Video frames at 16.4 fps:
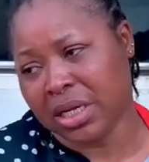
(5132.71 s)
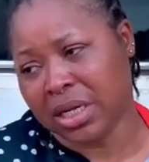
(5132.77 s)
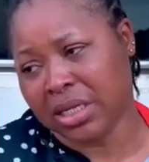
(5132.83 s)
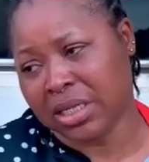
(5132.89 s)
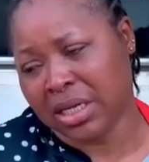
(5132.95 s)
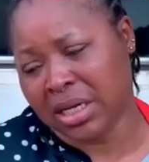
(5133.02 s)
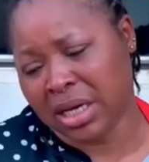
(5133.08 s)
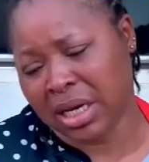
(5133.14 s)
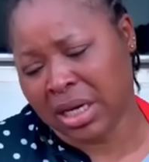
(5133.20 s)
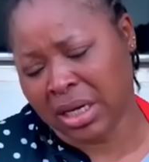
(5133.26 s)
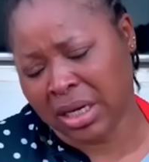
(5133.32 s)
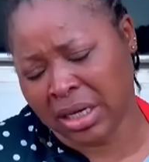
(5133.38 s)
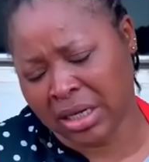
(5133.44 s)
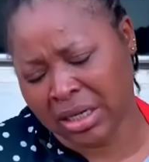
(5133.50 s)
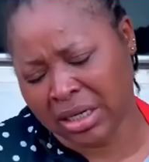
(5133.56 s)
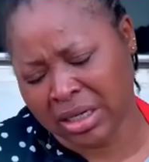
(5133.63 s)
But I've
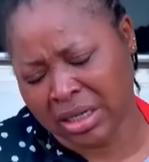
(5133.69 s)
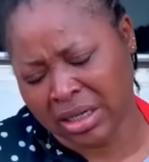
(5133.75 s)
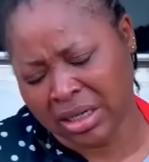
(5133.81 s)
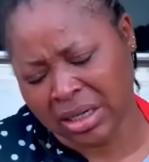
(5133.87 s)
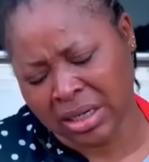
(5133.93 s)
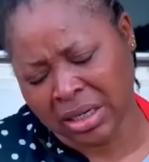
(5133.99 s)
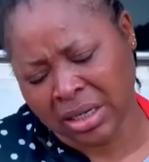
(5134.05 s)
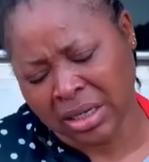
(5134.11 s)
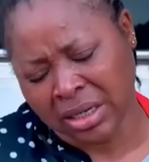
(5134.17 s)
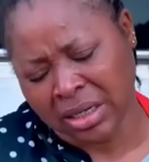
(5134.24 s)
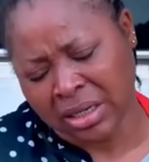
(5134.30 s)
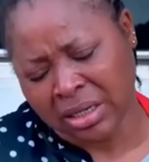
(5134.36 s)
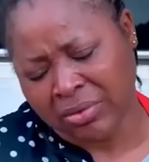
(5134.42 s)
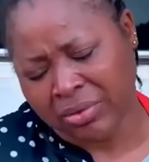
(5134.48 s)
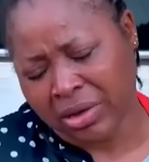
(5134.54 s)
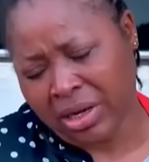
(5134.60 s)
stayed here
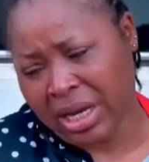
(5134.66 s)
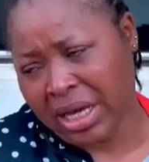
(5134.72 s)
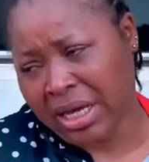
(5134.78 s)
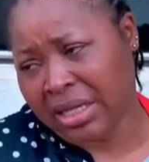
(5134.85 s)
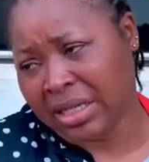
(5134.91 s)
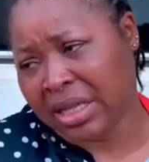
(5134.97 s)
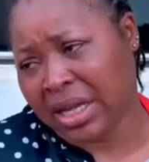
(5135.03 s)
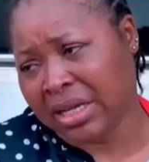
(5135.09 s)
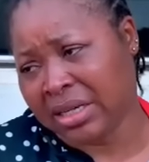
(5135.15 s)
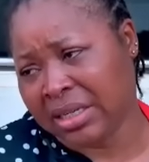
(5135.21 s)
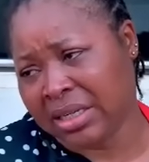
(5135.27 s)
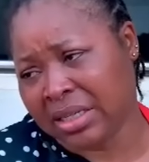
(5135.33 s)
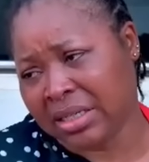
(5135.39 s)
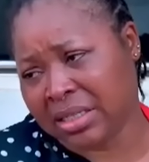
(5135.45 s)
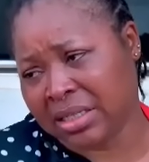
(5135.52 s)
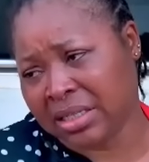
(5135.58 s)
for
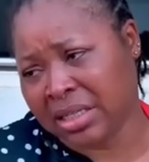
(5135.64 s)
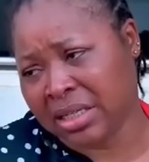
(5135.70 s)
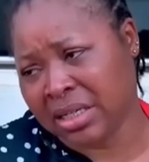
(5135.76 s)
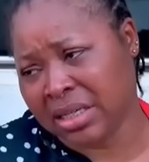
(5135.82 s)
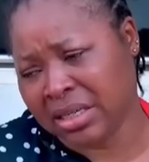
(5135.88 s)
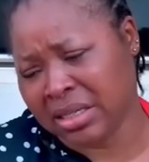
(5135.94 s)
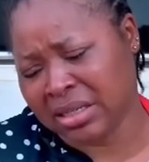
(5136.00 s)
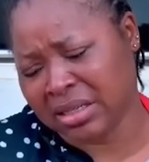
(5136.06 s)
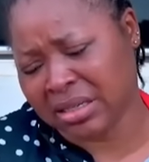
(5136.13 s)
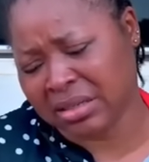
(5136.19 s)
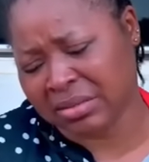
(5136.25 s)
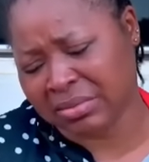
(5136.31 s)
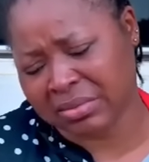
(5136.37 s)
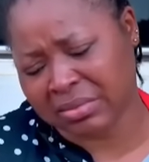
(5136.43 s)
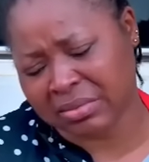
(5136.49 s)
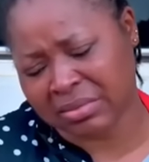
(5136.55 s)
like 10 days.